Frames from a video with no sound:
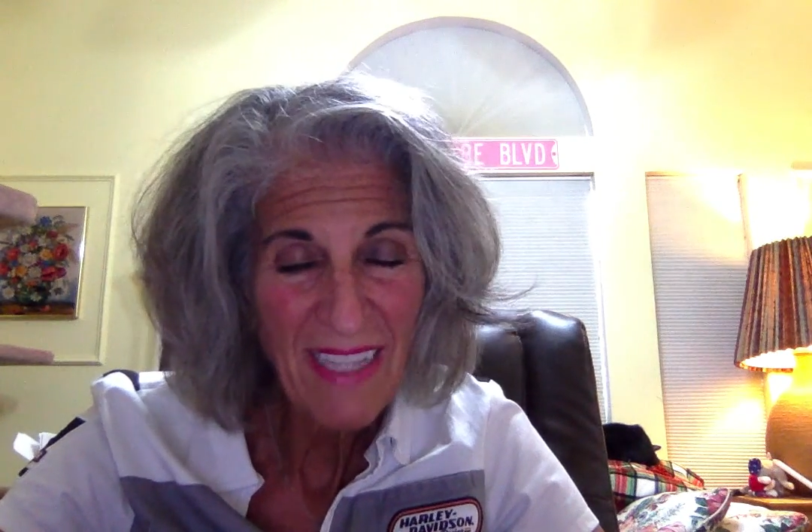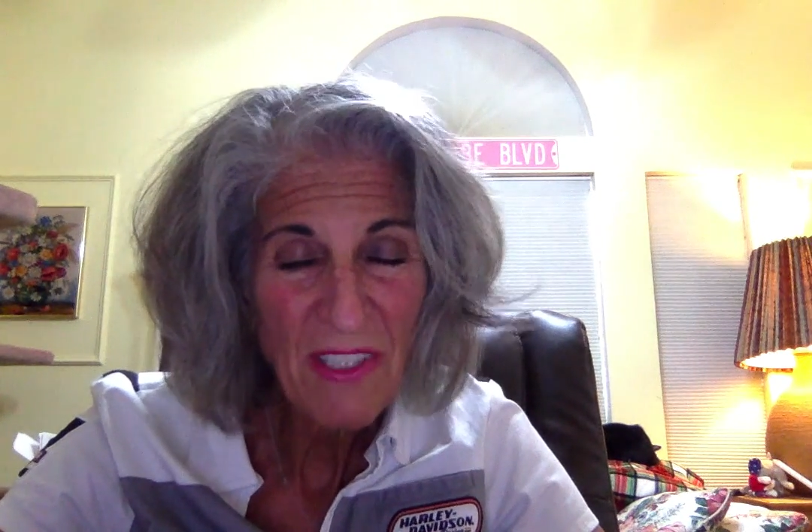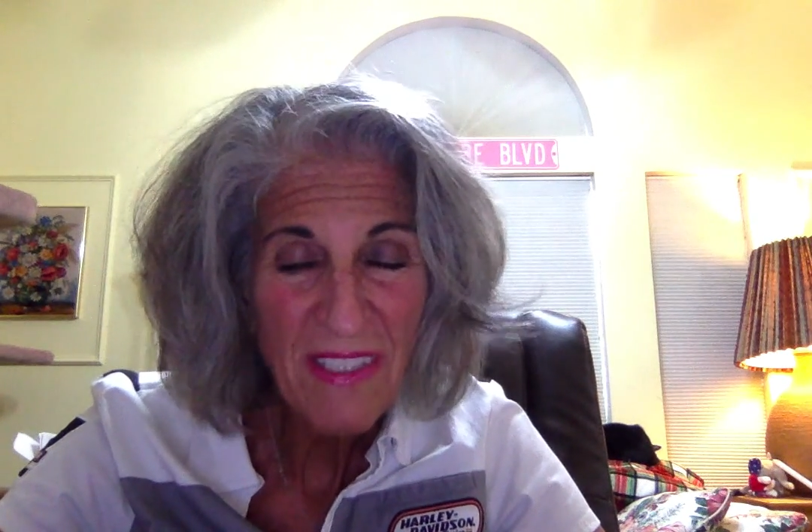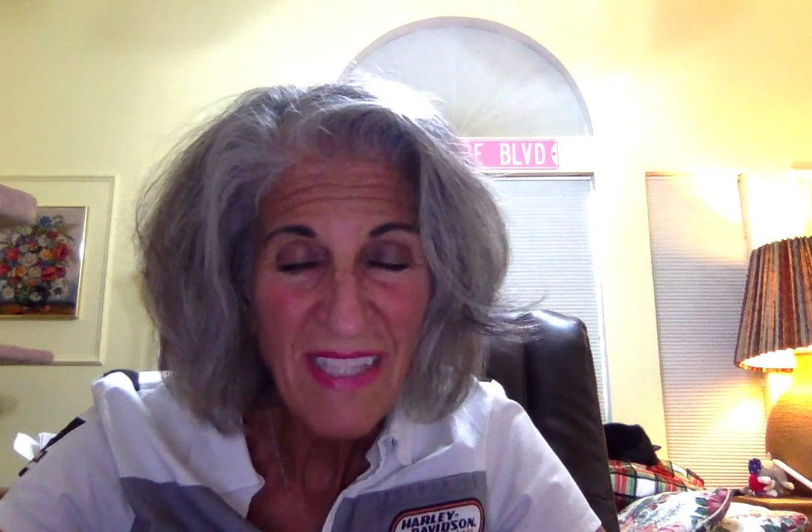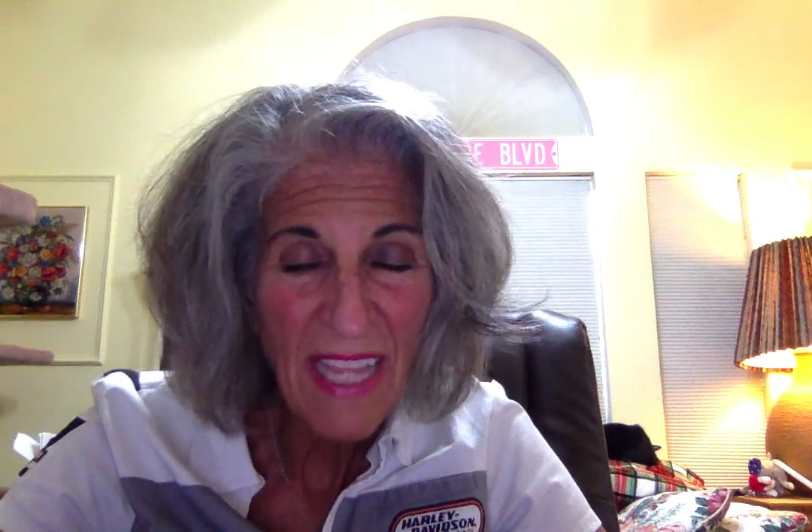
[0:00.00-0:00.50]
I
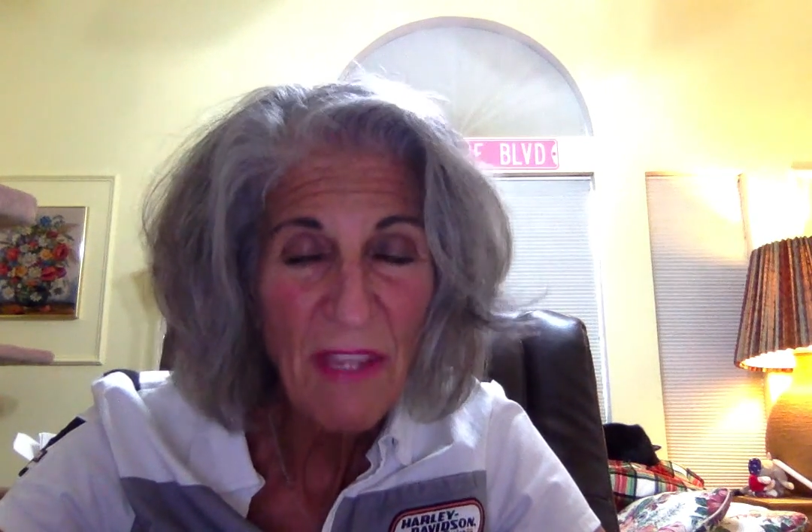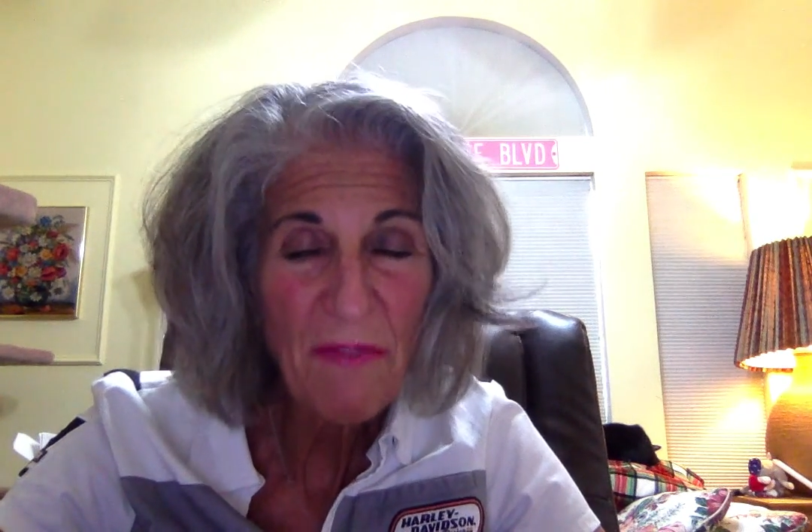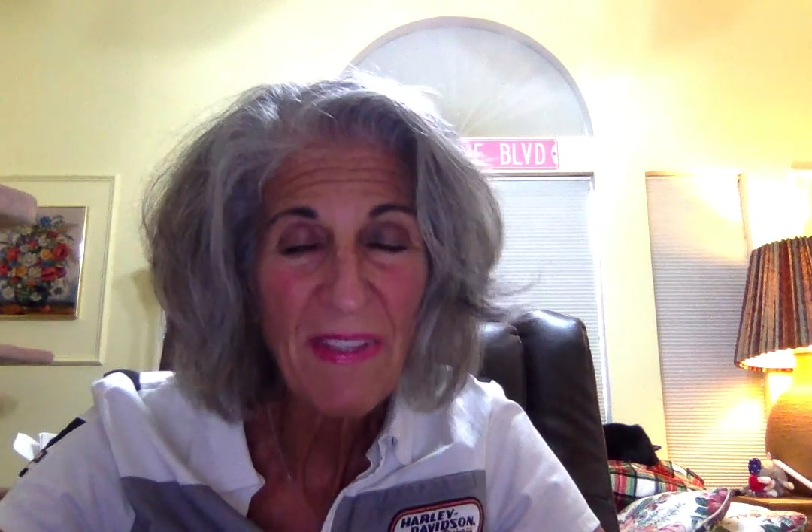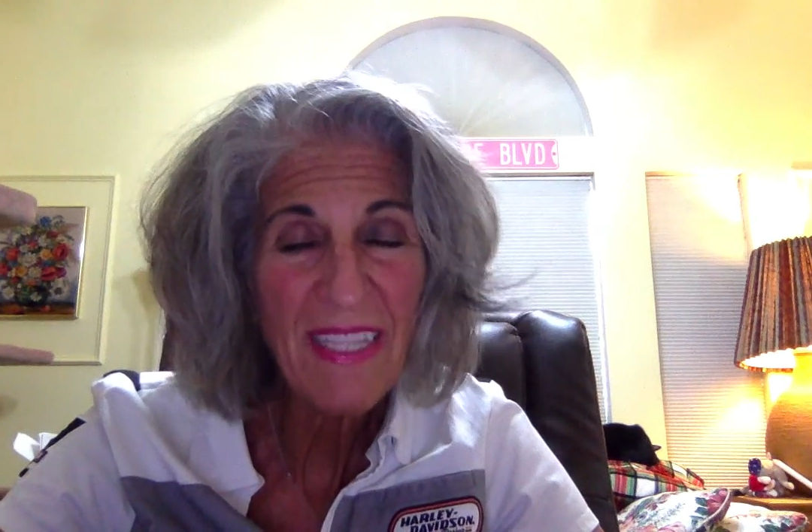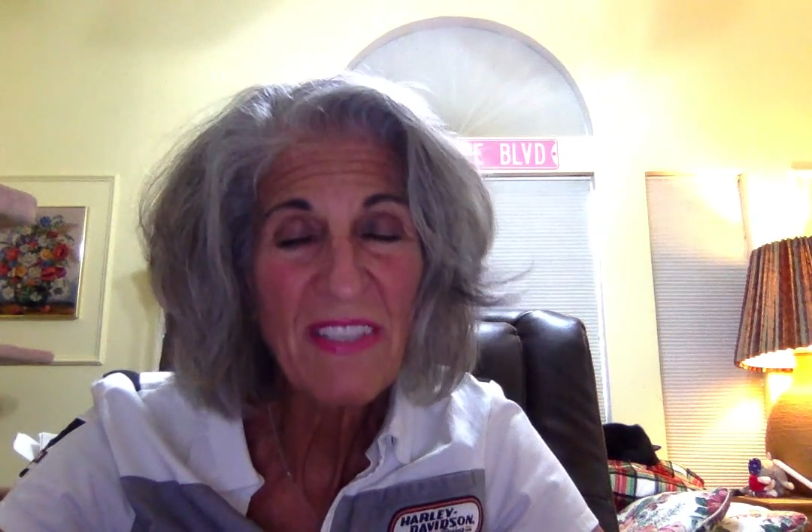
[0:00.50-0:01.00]
just thank you
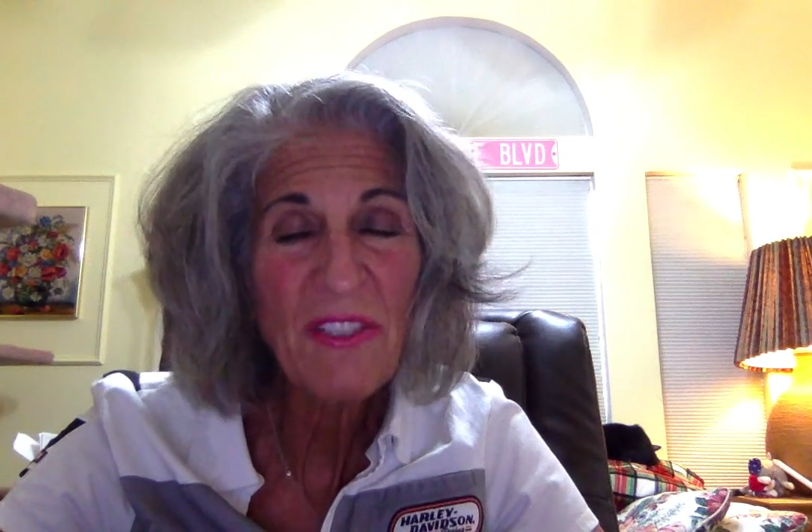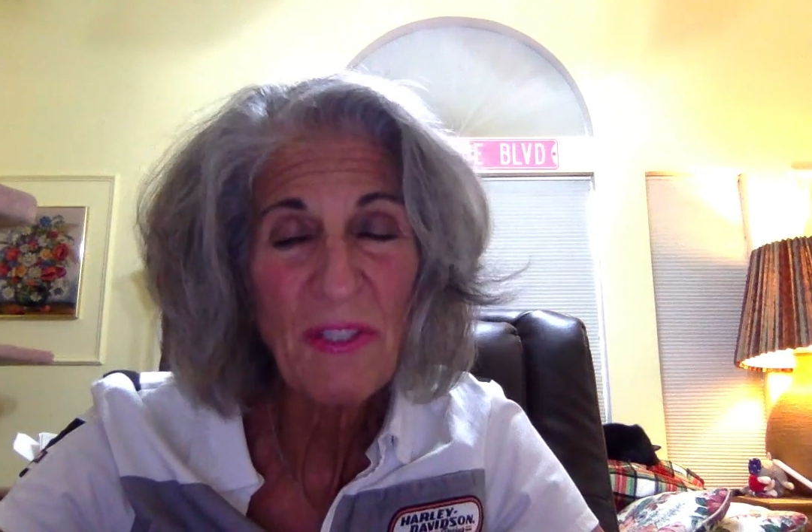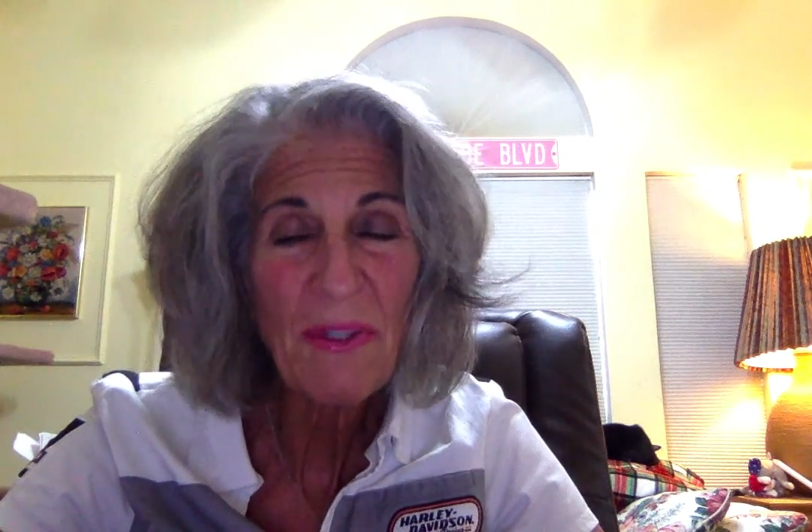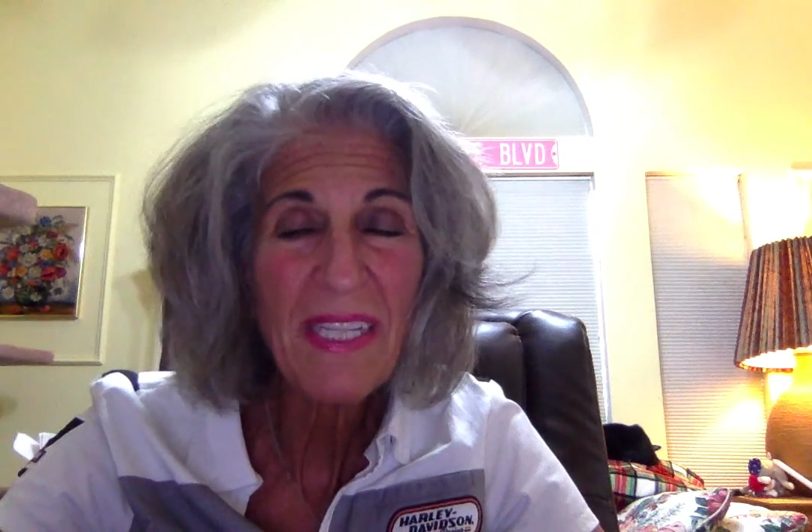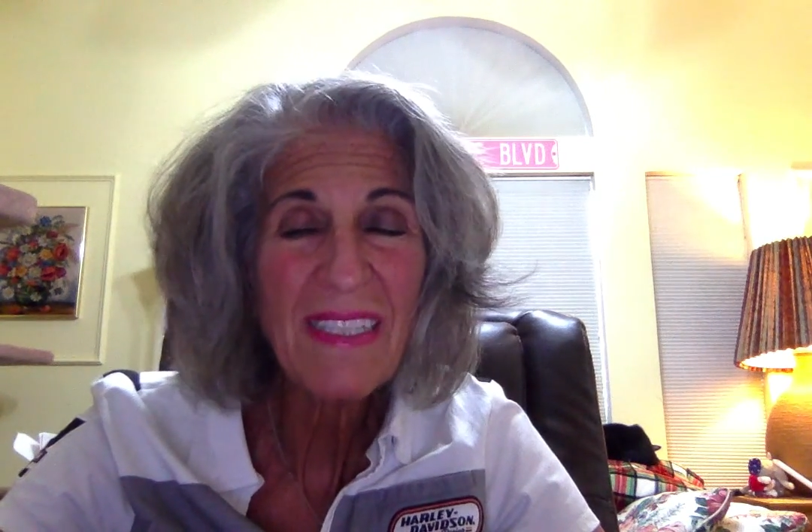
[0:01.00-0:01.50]
for these
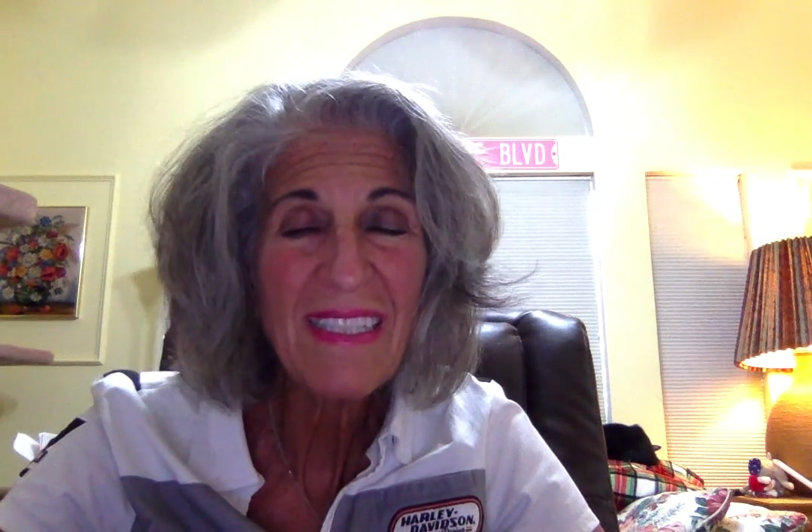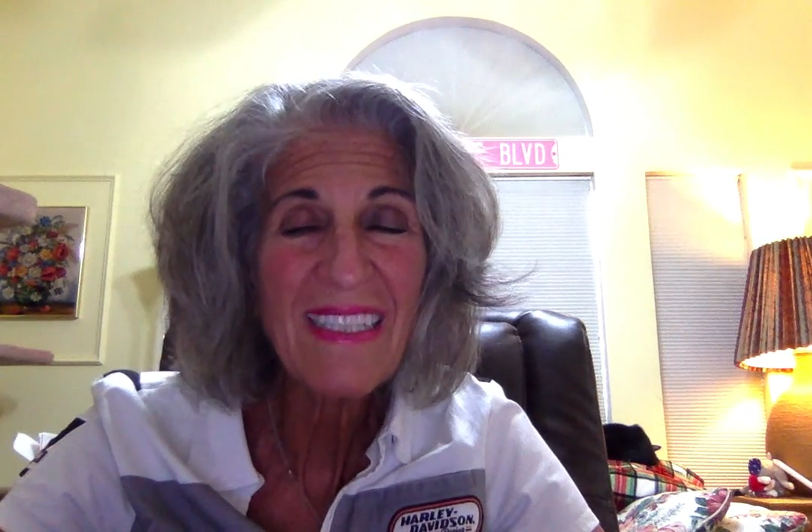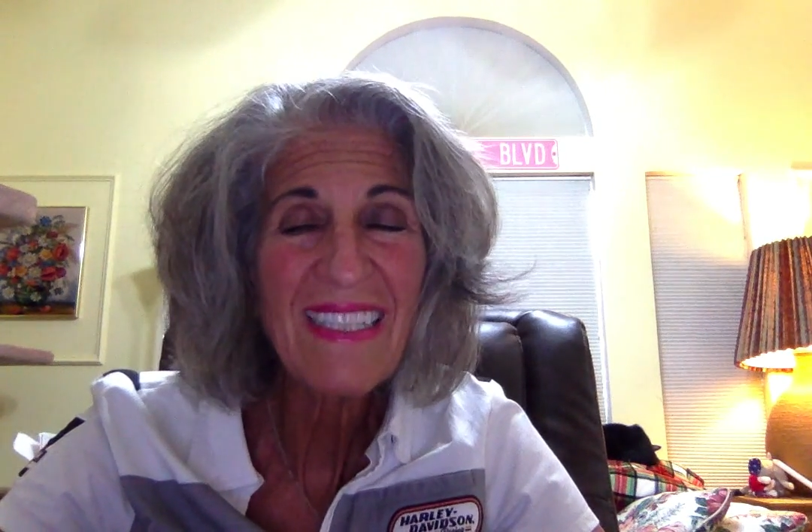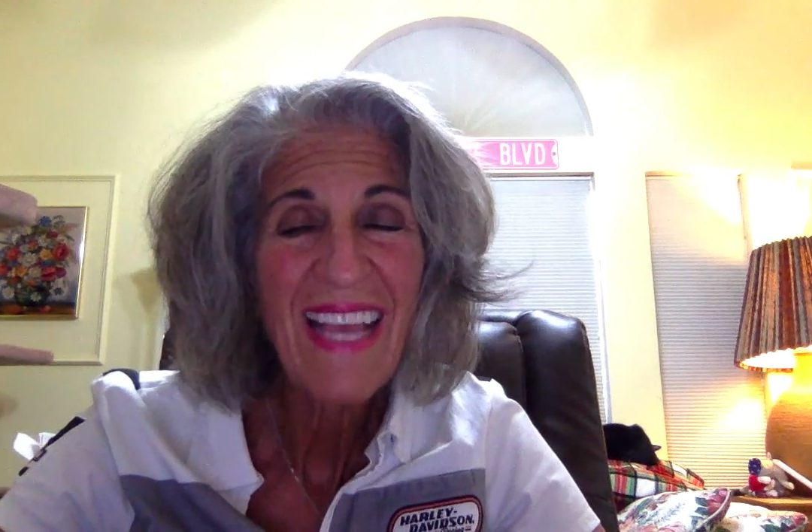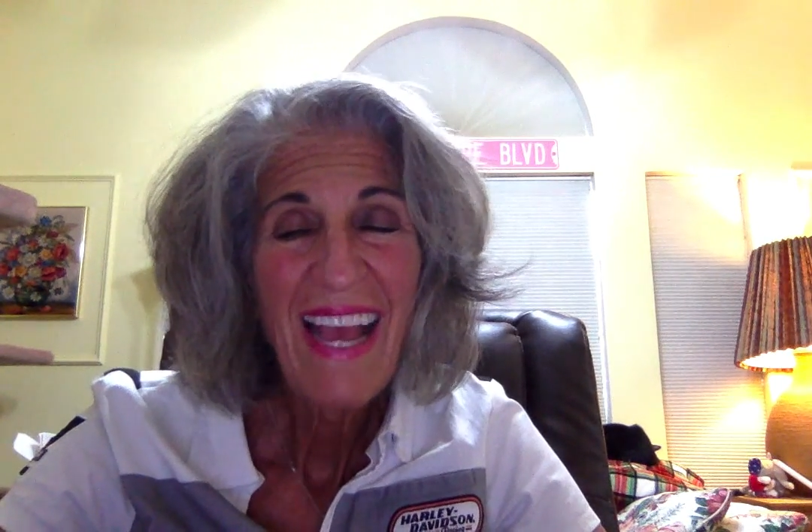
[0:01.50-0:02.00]
students.